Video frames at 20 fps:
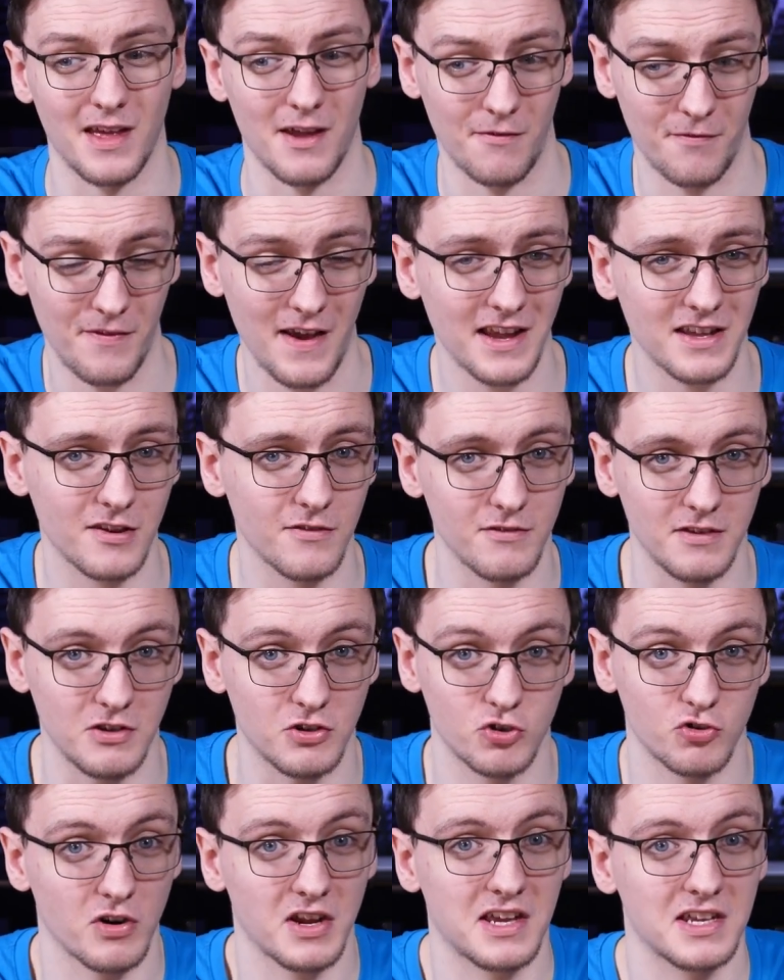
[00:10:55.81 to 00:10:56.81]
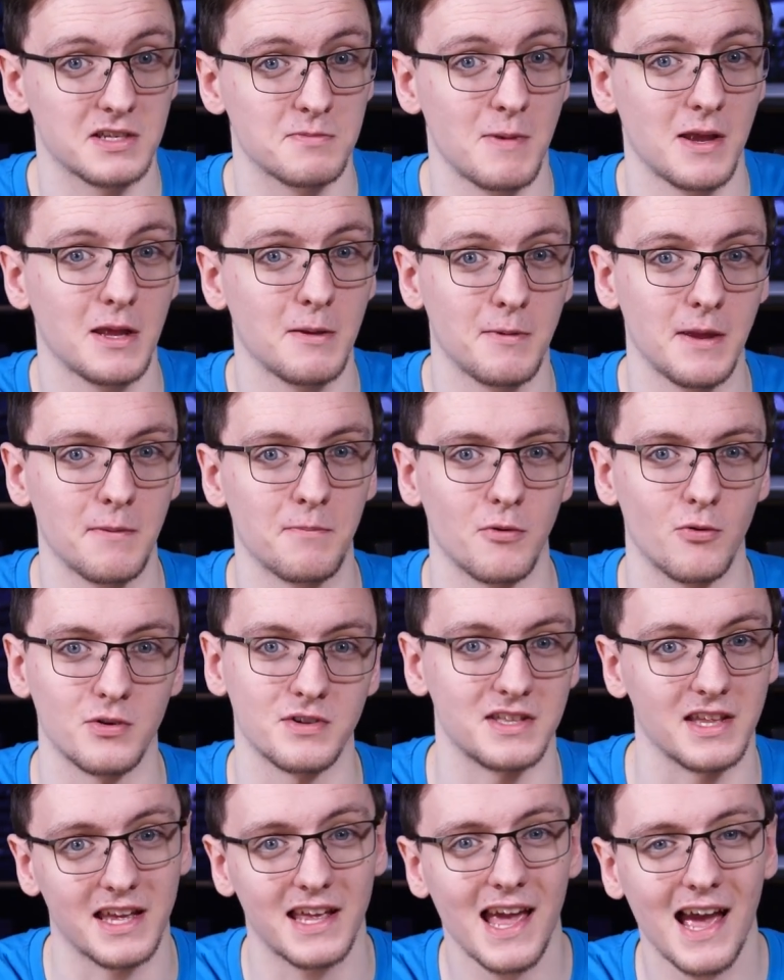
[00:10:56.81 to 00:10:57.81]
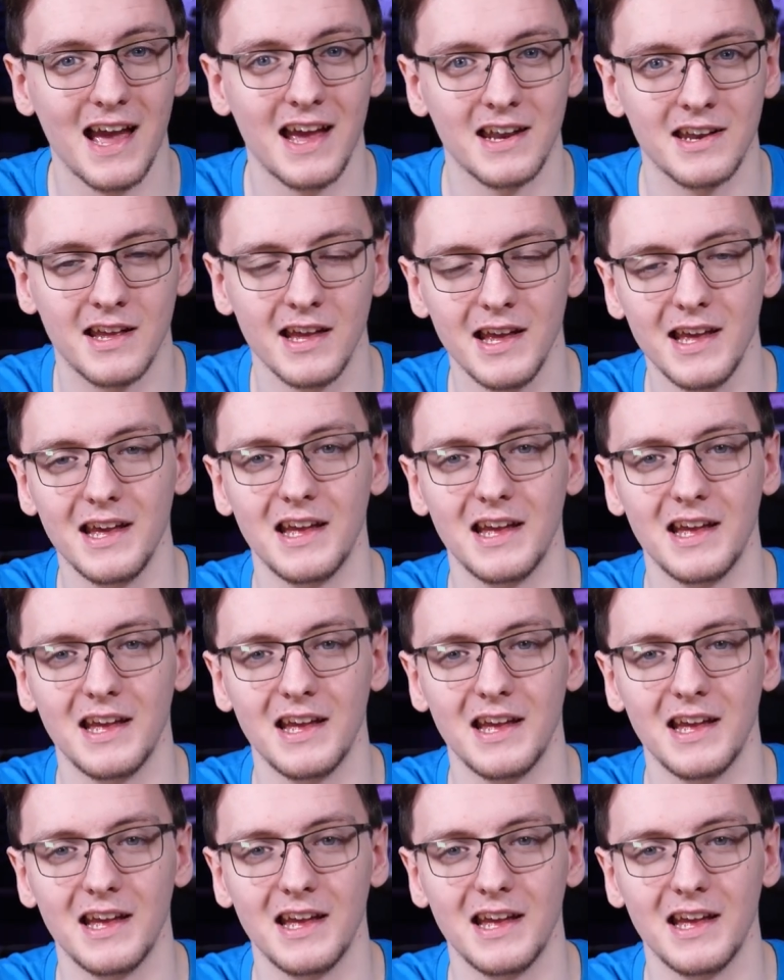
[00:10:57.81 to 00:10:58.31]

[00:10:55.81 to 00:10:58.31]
effectively trick as many people as they can